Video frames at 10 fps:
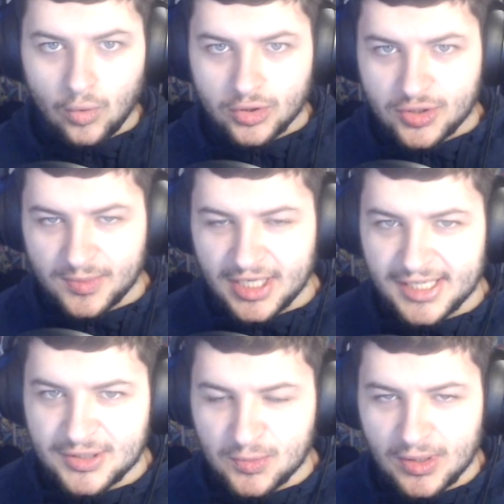What's up
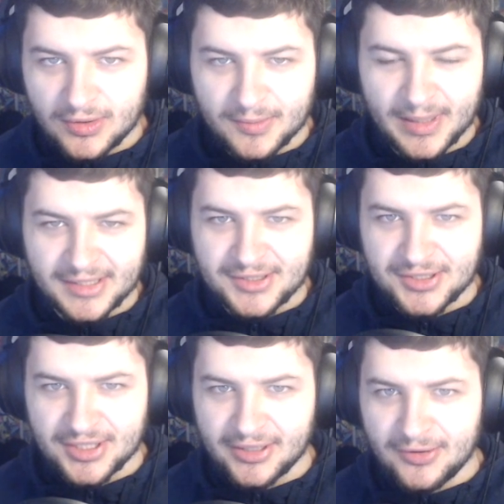guys, welcome back to the
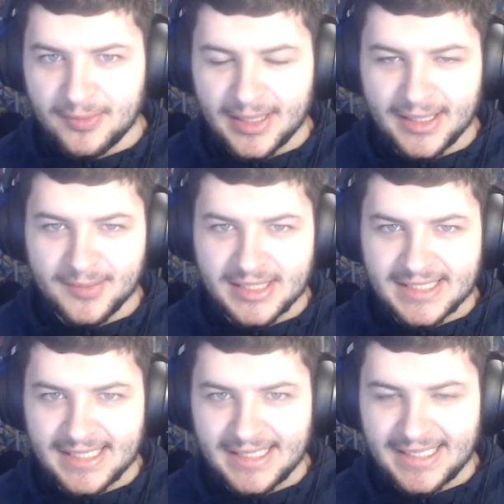channel, my name is
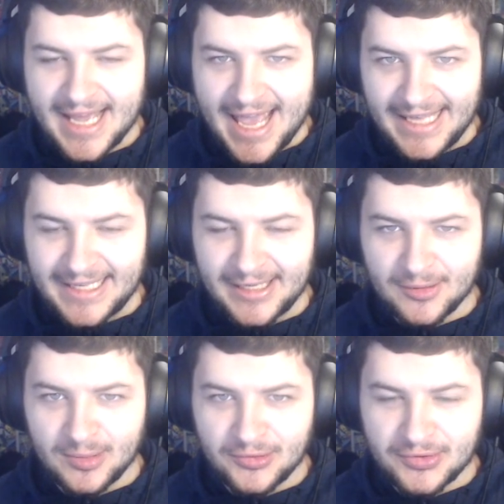Dean, aka
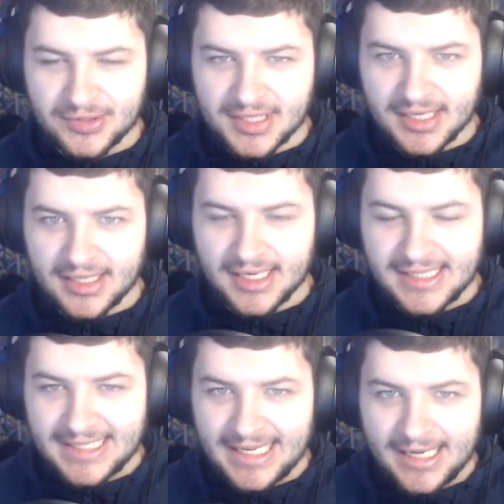The Blue Crusader,
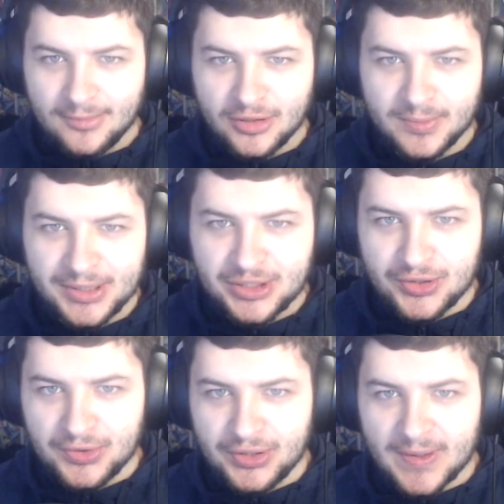and today I'm going to be
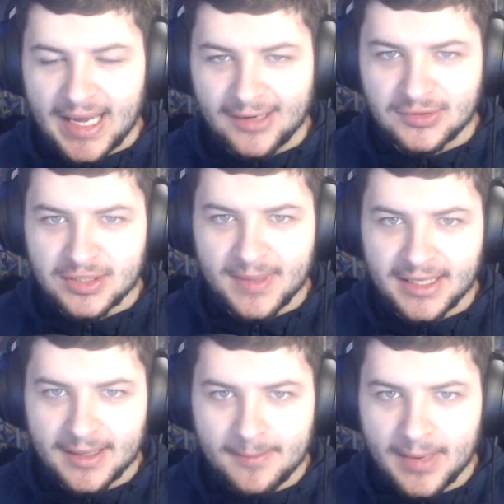showing you how to
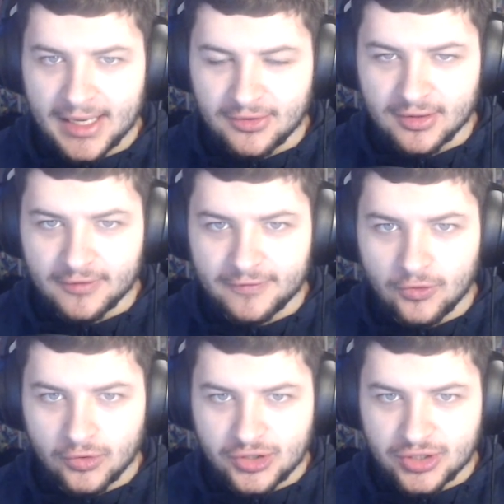make a Minecraft
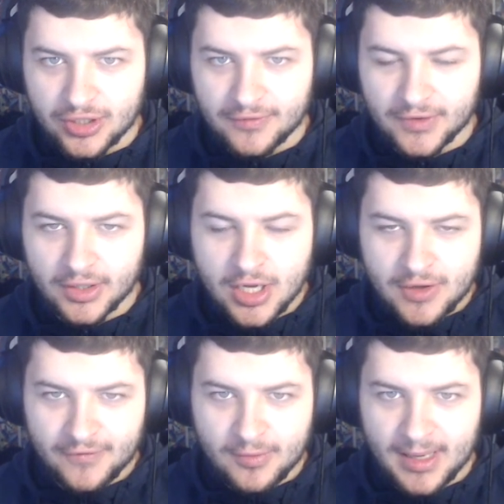Forge server
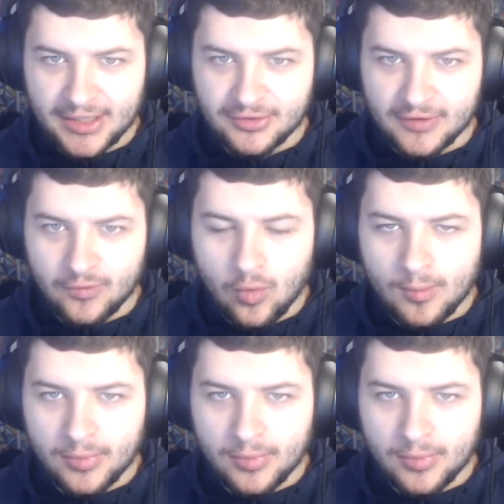for Minecraft